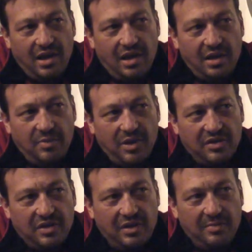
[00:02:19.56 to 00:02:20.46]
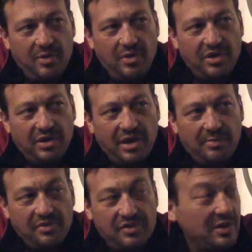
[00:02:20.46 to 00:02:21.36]
it basically pointed
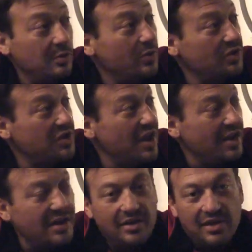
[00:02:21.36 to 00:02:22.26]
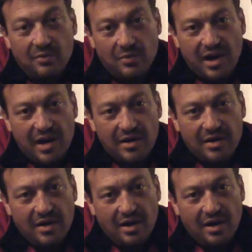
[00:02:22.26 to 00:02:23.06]
up and said, "What's that?" and then ran.